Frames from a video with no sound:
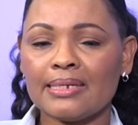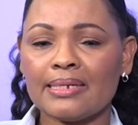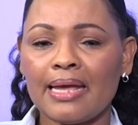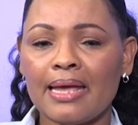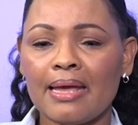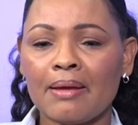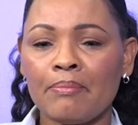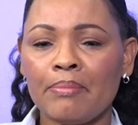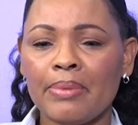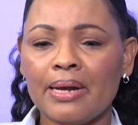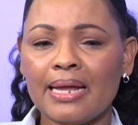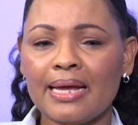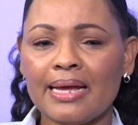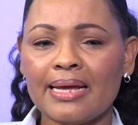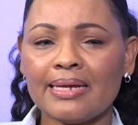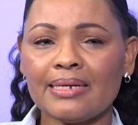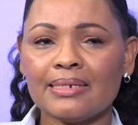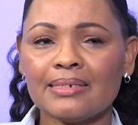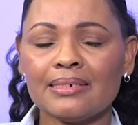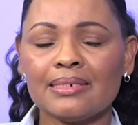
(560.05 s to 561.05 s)
I
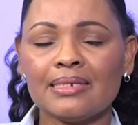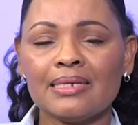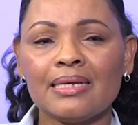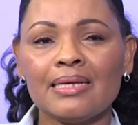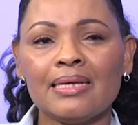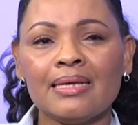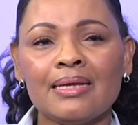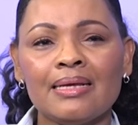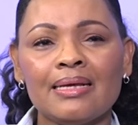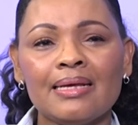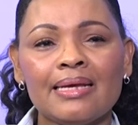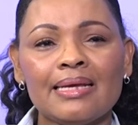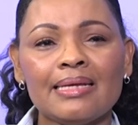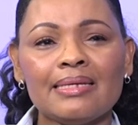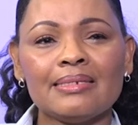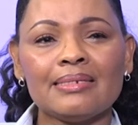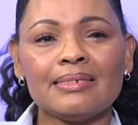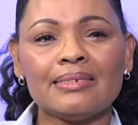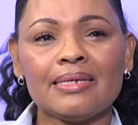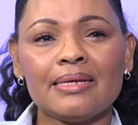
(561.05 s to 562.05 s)
applied,
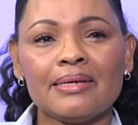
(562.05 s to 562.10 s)
and